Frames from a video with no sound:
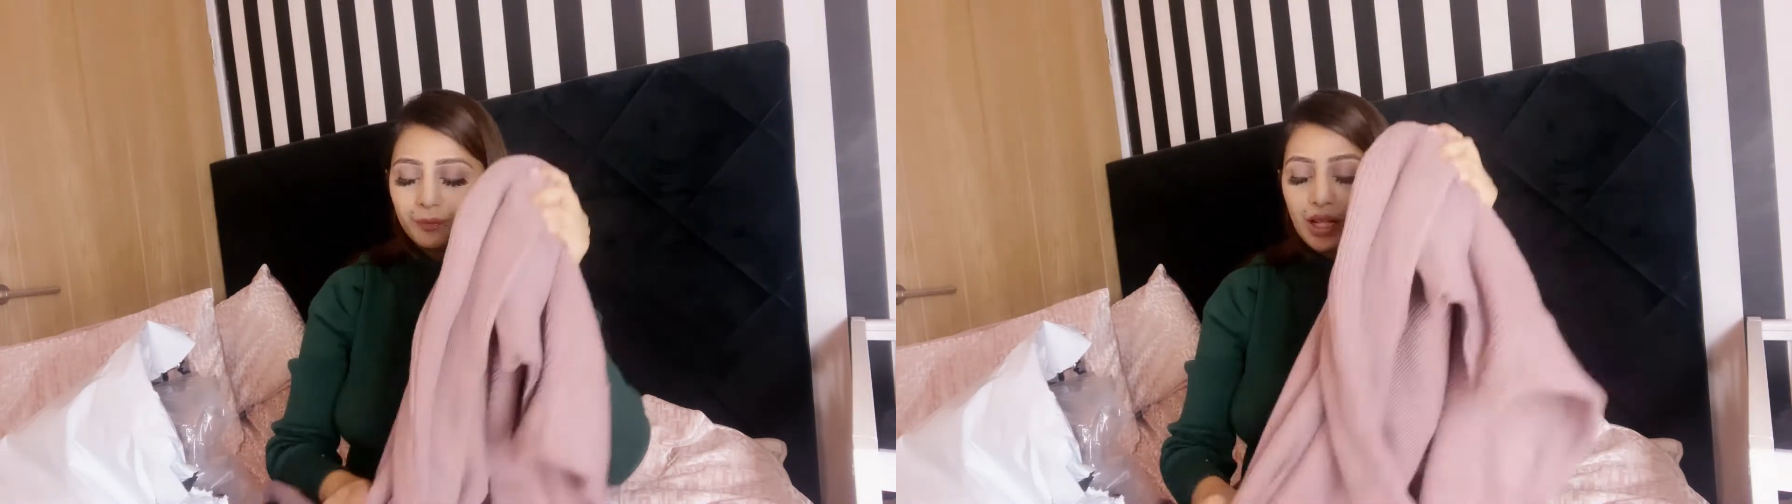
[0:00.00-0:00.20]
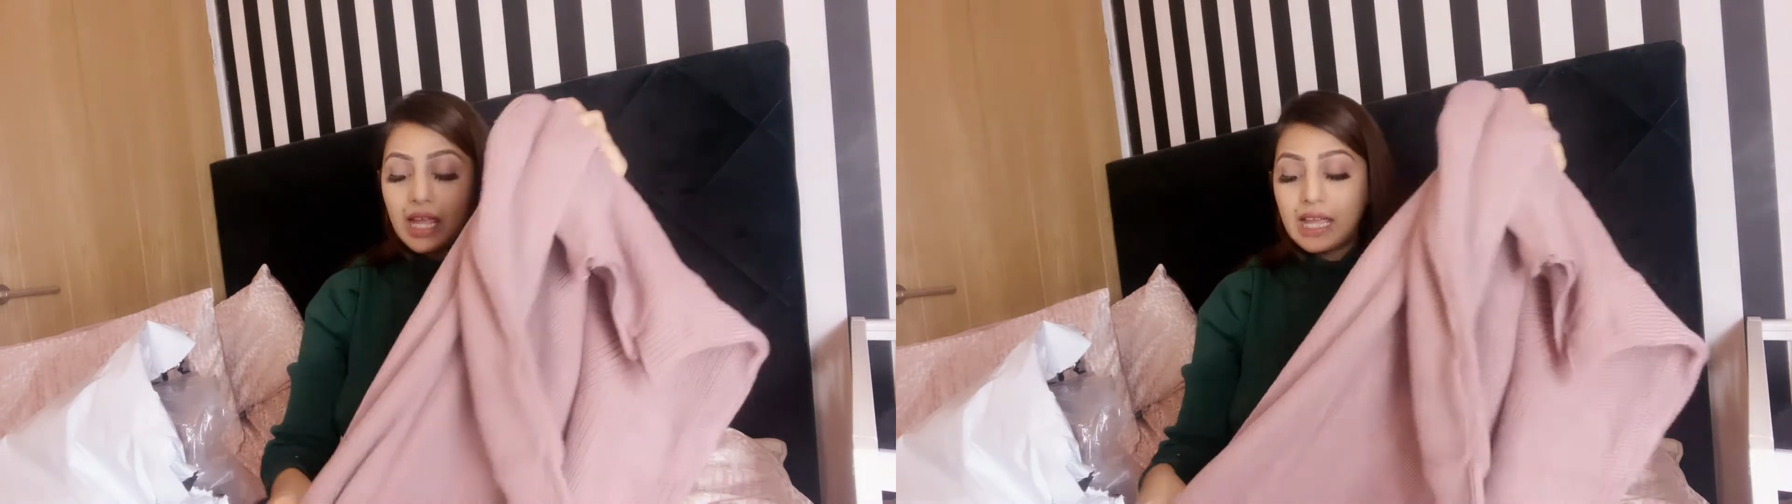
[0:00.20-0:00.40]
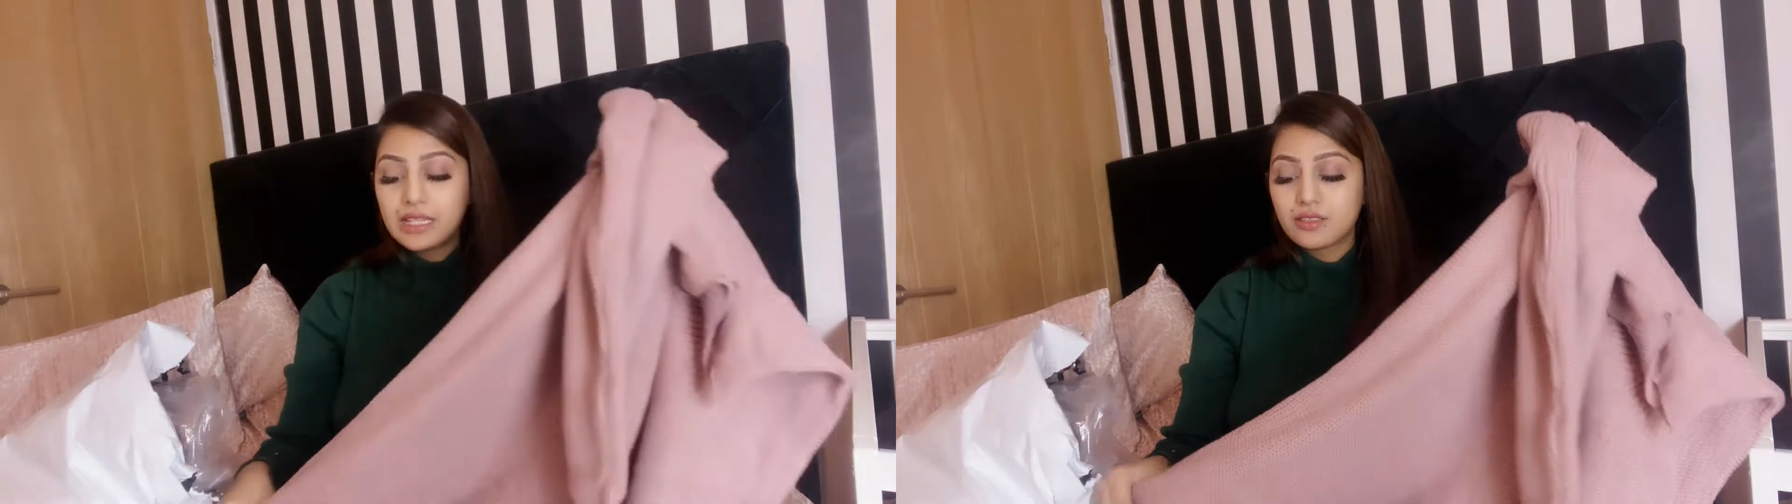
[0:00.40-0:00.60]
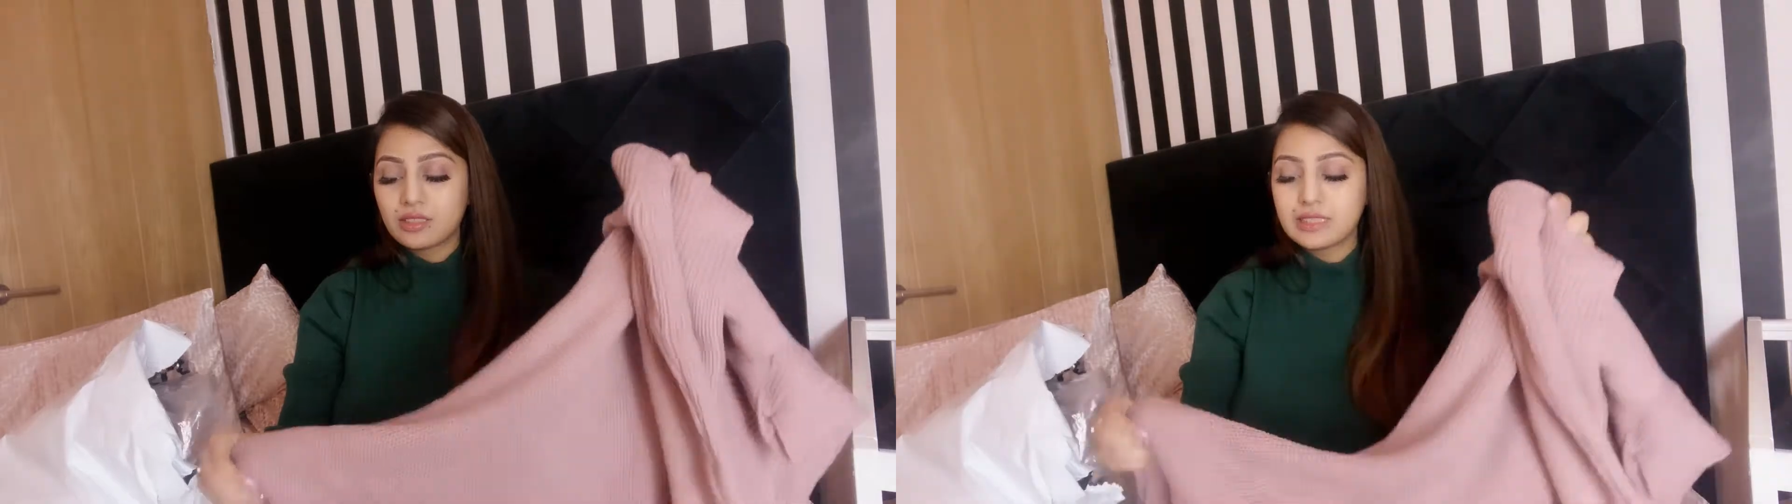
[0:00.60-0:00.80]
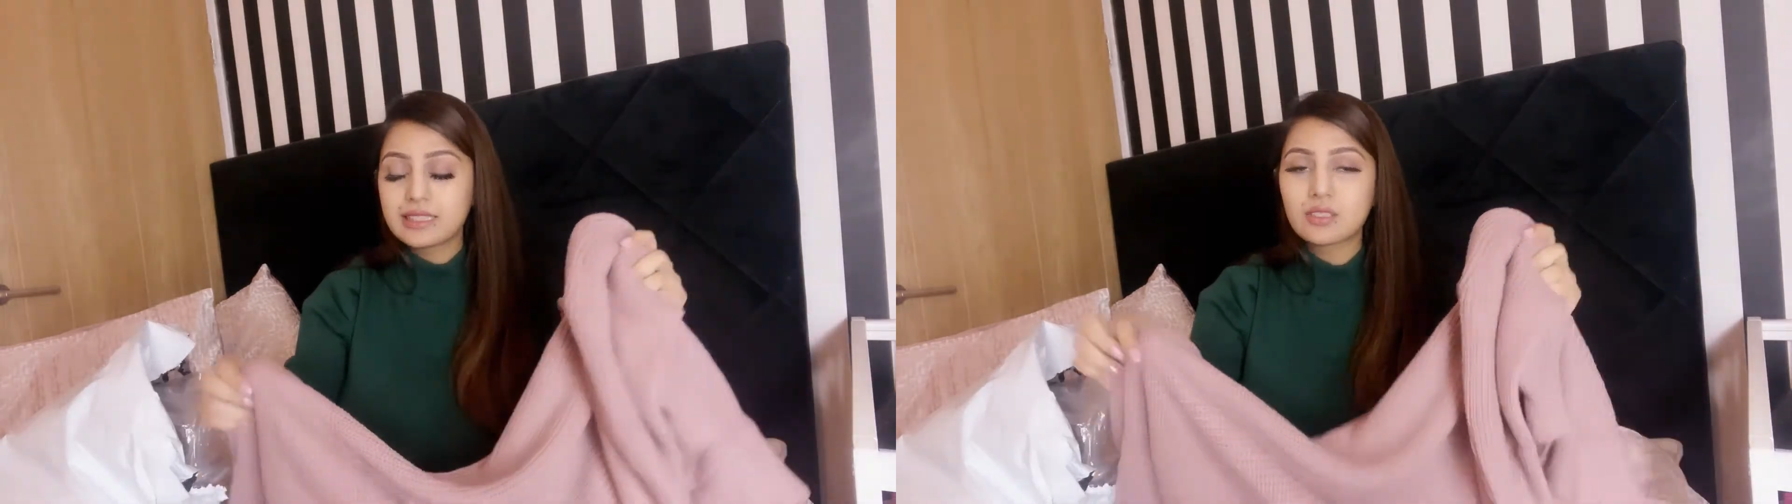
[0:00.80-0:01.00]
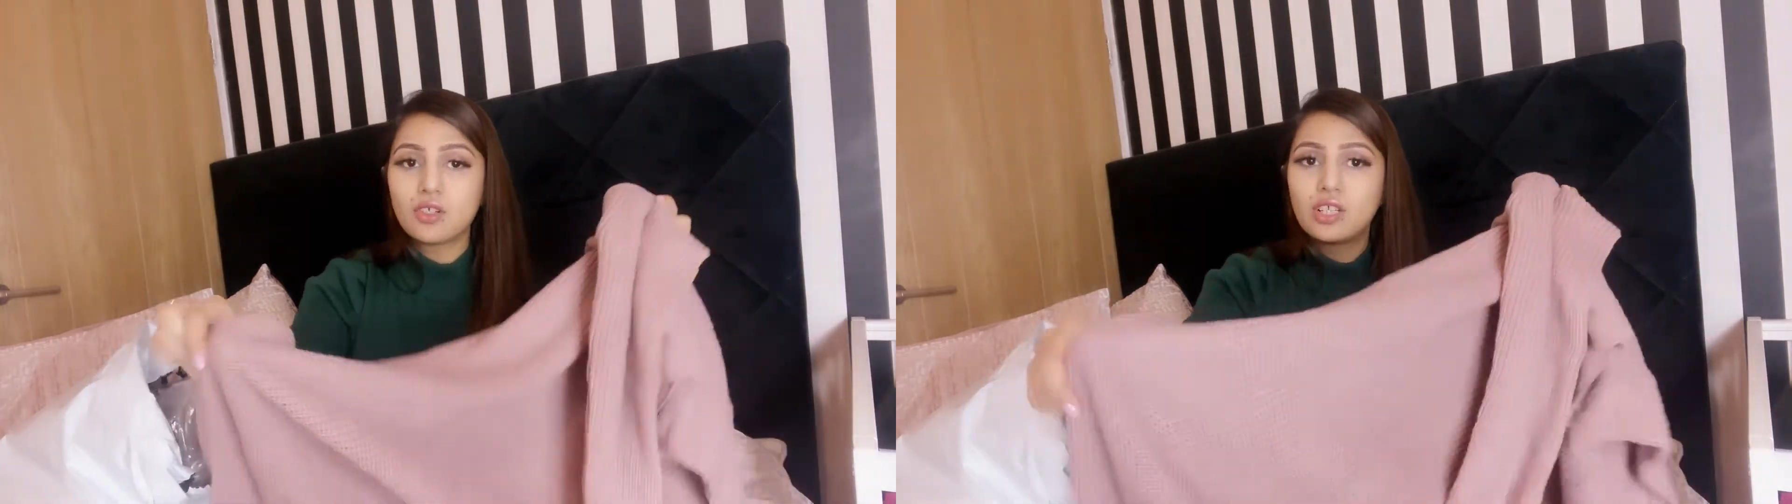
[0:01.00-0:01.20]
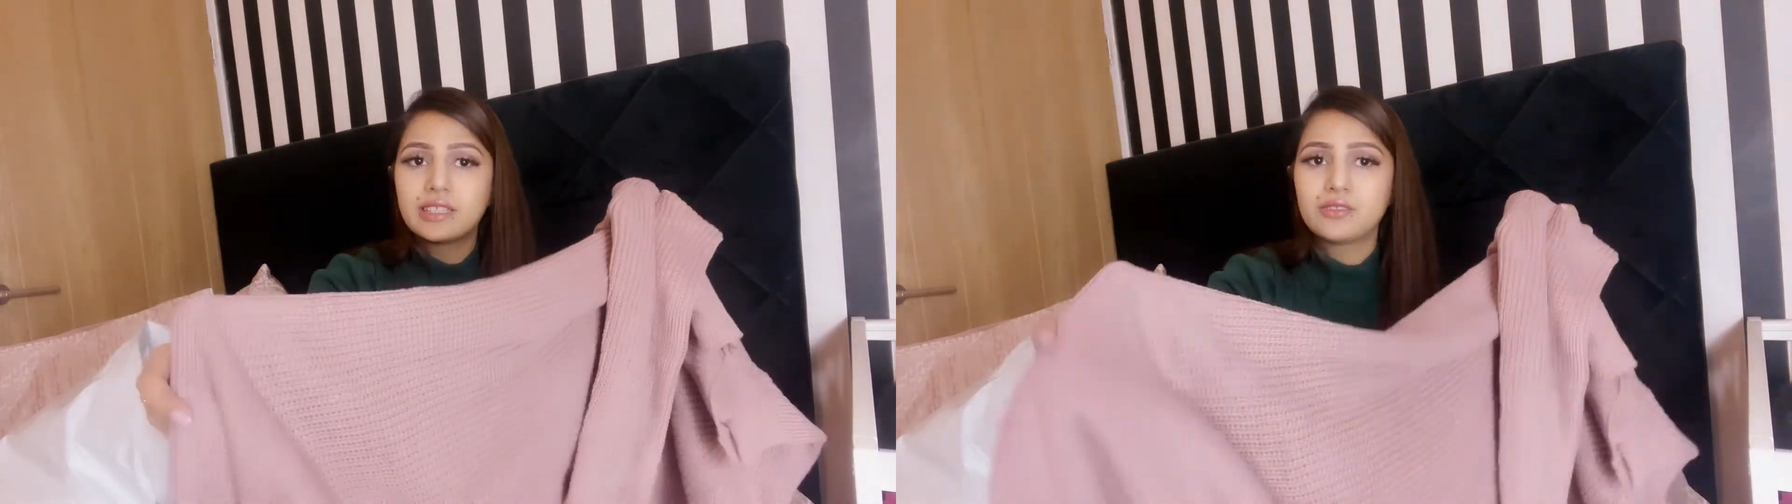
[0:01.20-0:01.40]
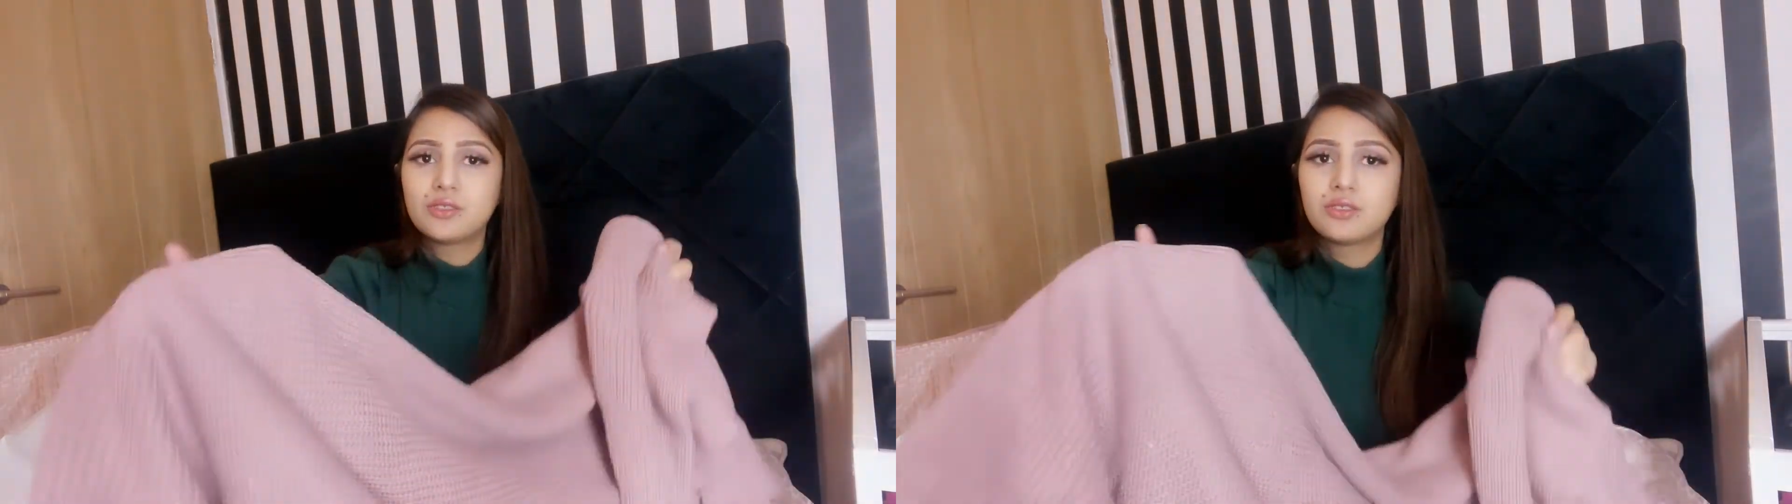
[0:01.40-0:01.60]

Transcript: and it's all, if you